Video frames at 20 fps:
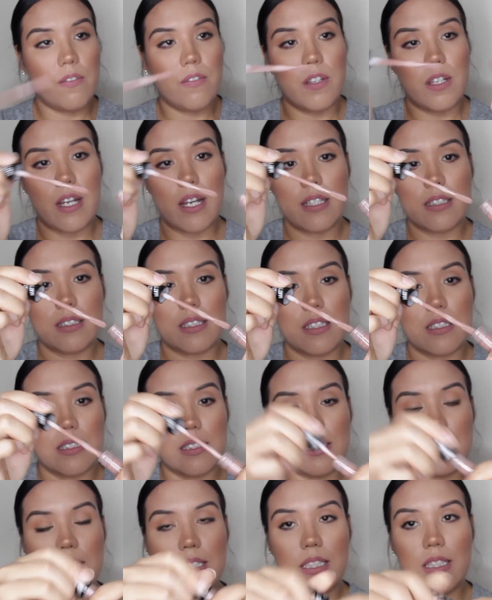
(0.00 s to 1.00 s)
You guys can
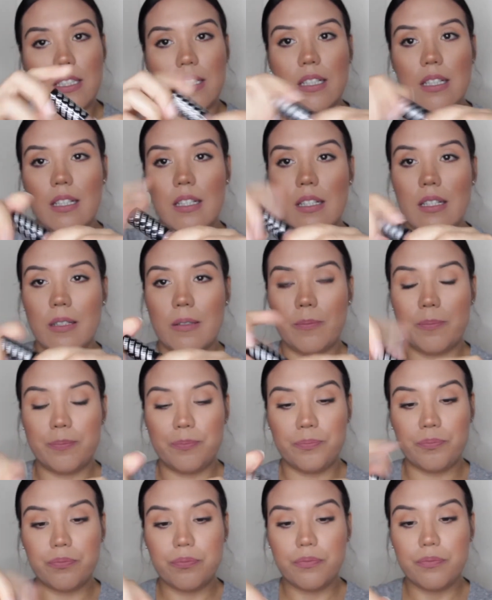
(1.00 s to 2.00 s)
see
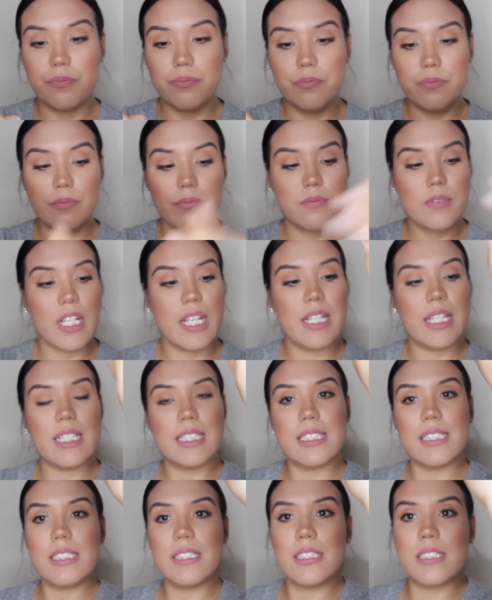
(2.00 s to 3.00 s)

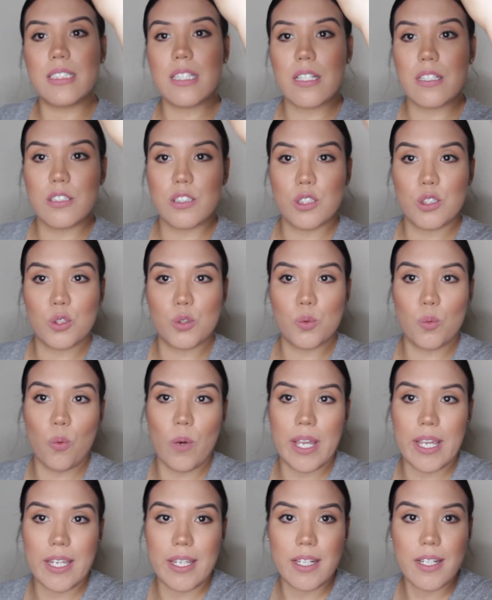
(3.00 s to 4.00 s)
this is
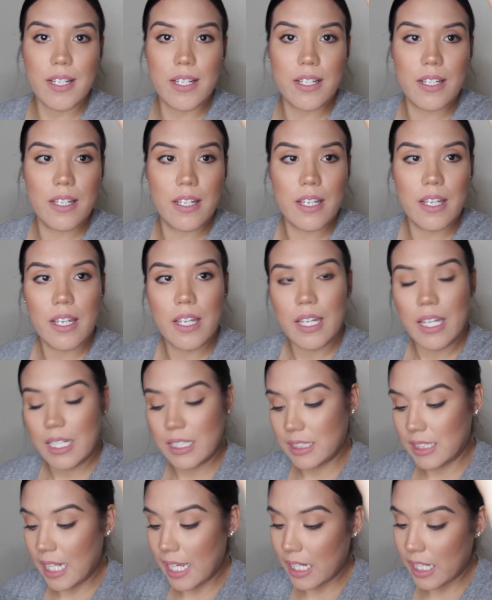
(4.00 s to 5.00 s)
Suede.
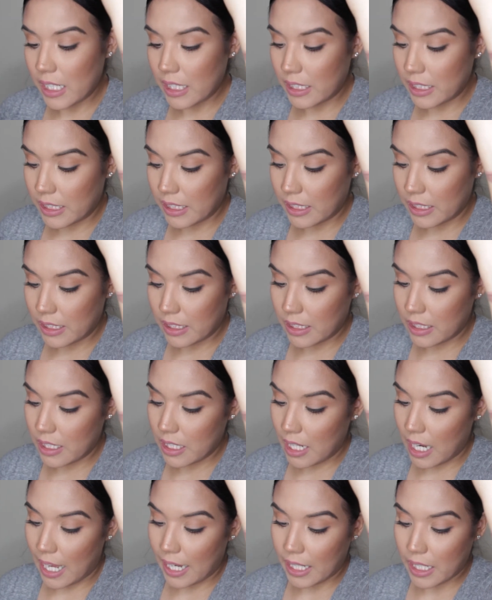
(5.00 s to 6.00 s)
It's like
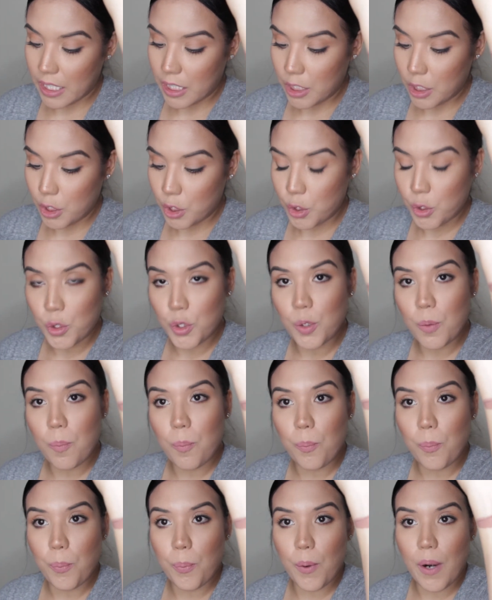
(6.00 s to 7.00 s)
a nude
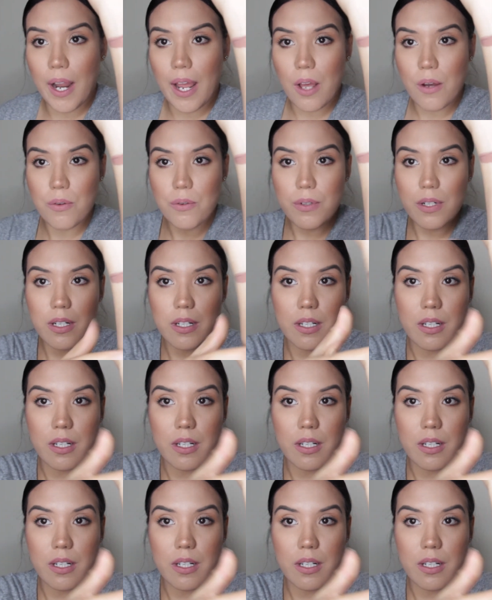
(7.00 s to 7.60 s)
brown.